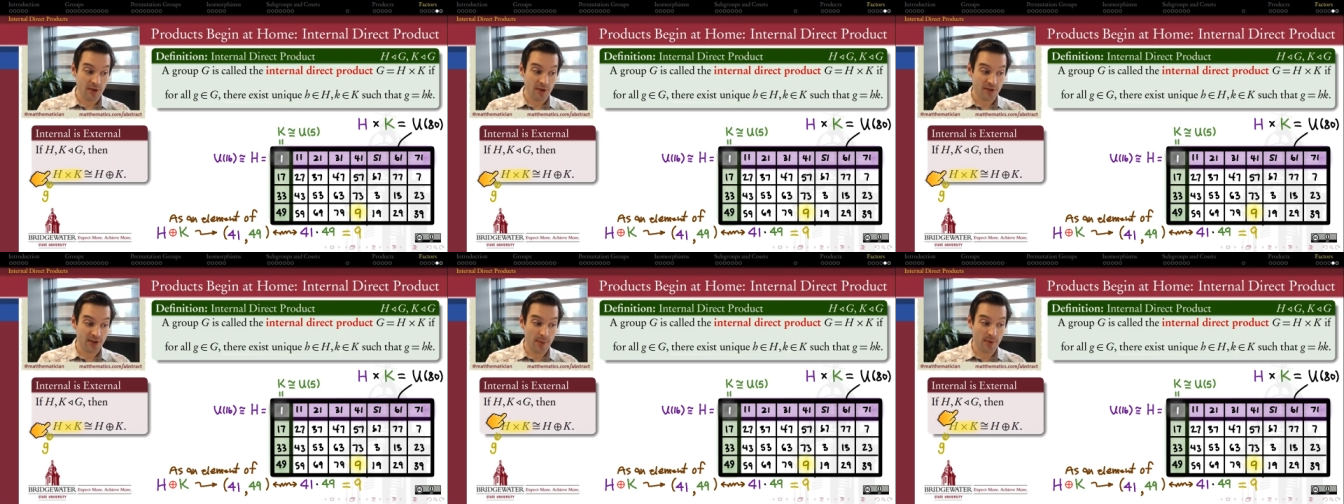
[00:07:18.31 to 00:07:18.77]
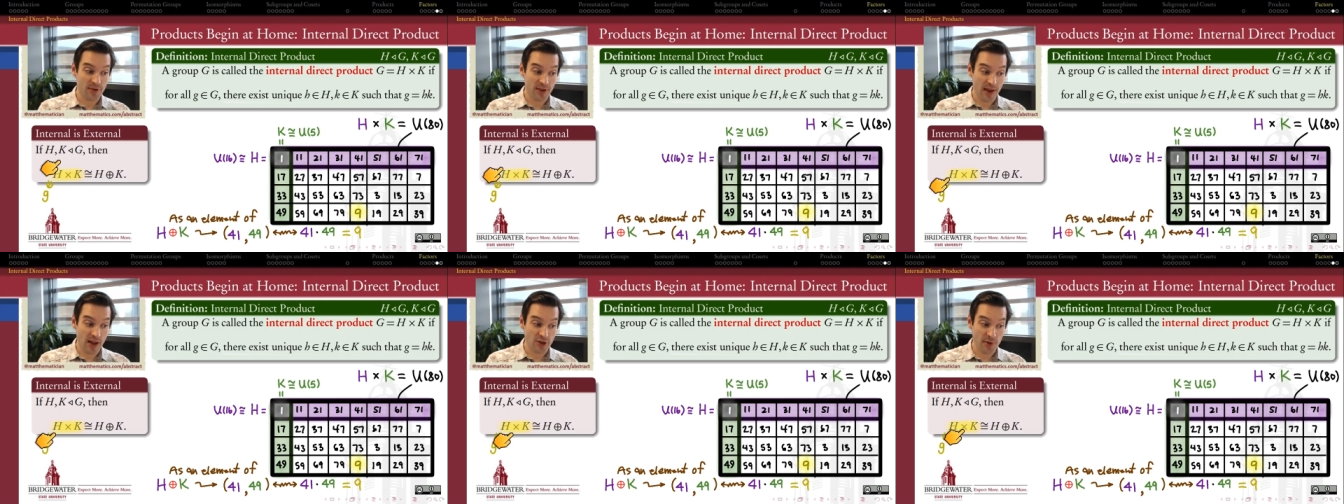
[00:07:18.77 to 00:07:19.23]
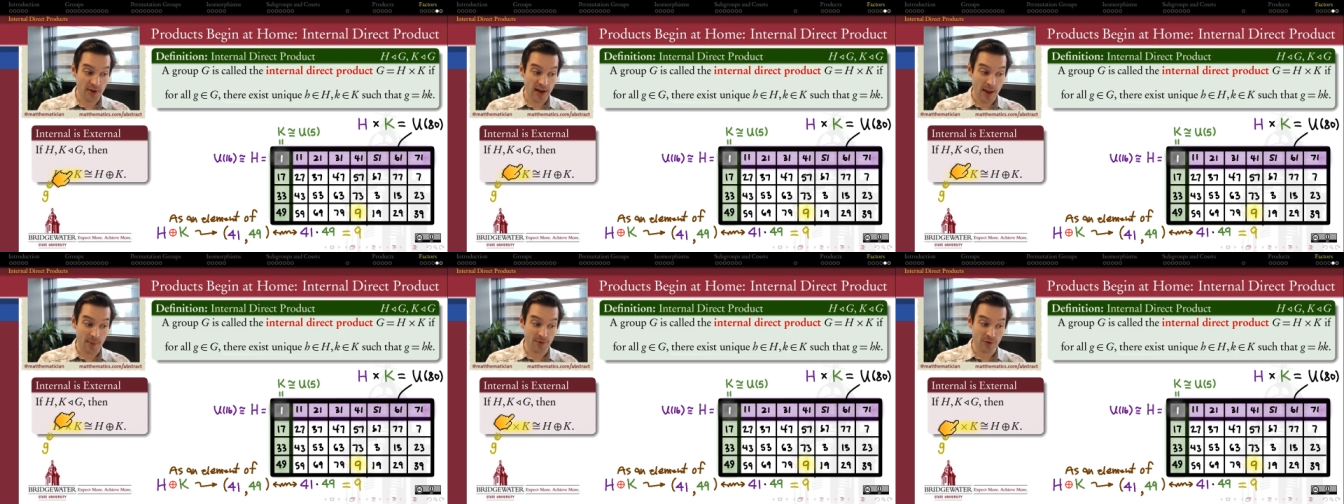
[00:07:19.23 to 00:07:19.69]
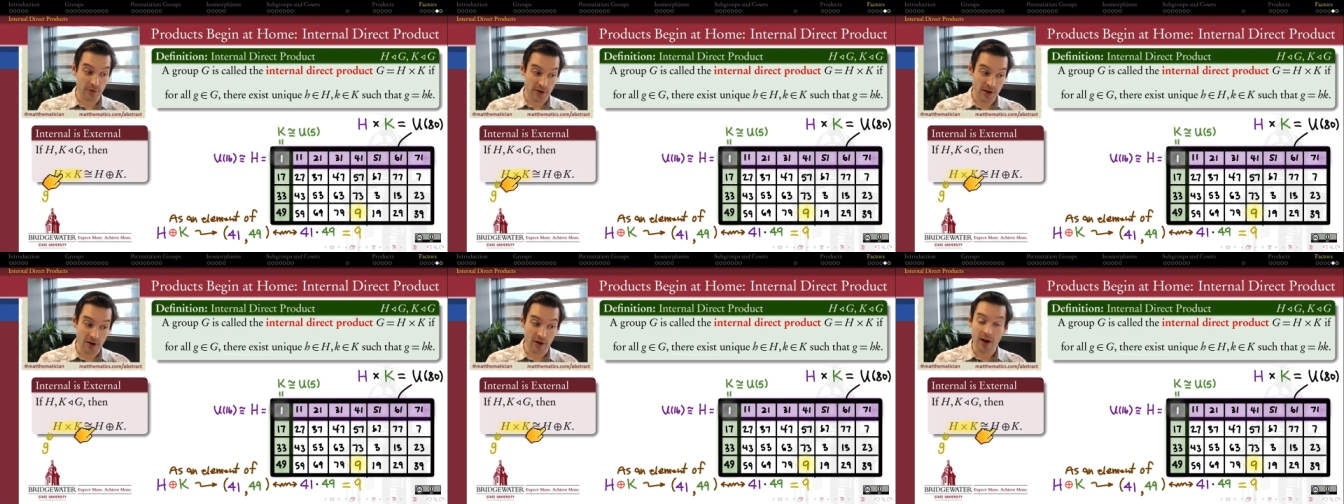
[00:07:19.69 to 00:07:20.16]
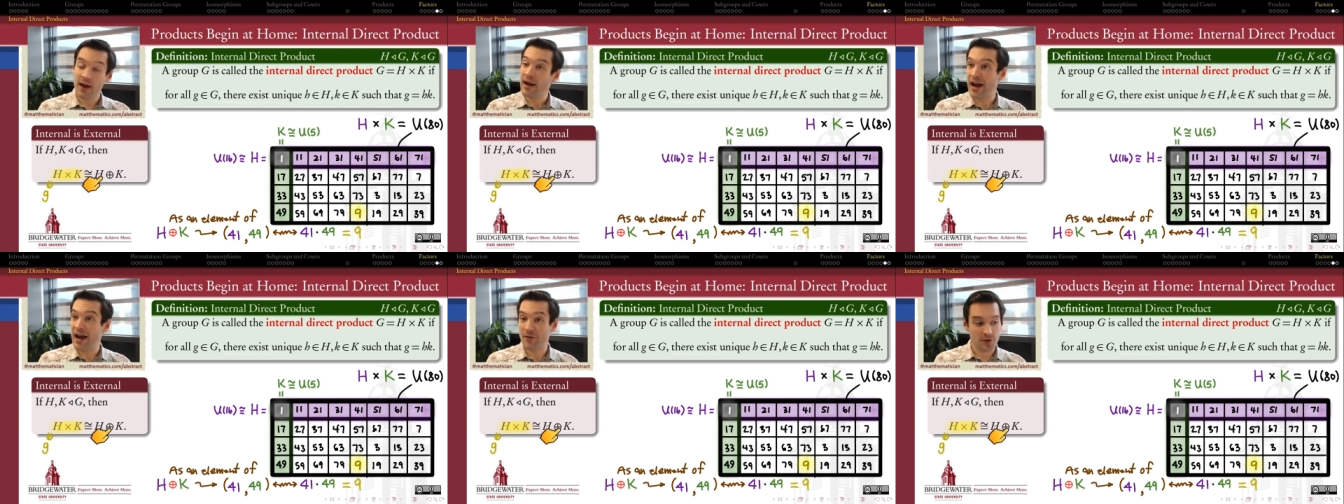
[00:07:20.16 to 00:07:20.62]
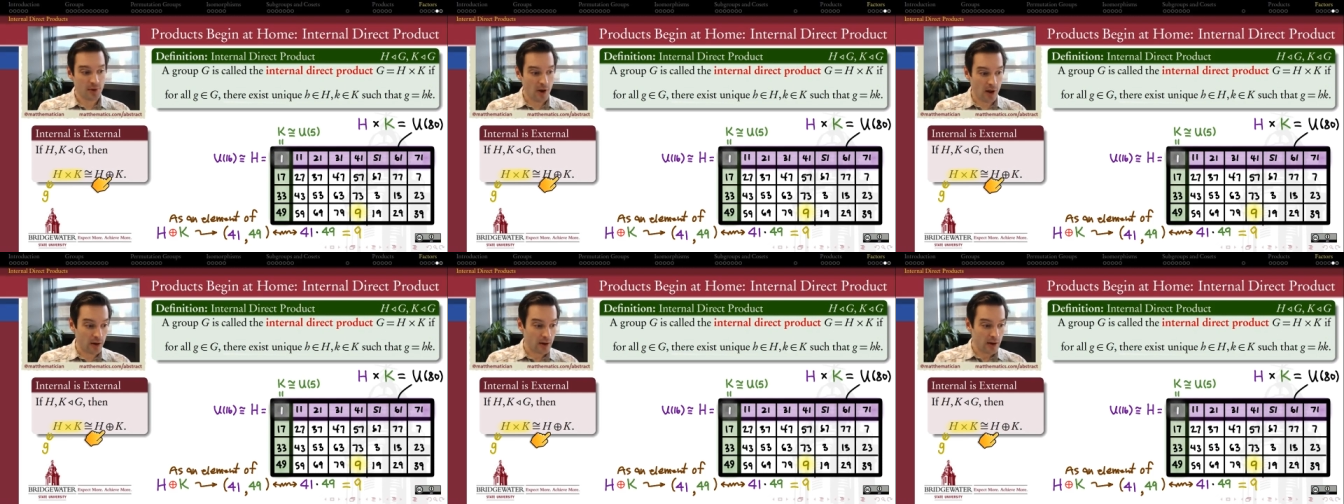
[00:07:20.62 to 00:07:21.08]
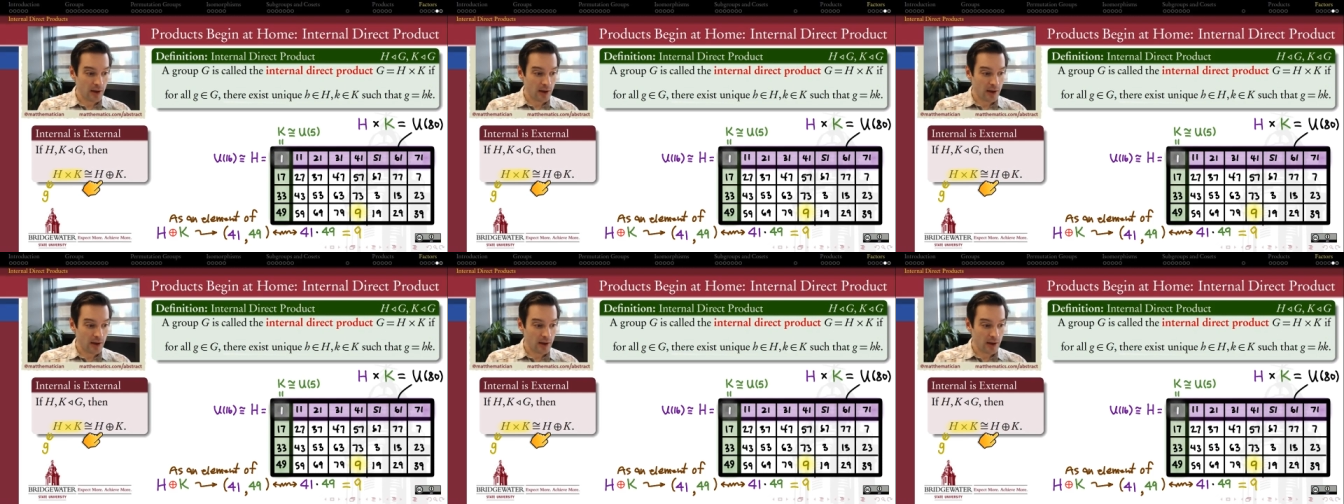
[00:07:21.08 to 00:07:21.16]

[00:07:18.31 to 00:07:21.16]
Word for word: the same as the algebra that happens over here? After all,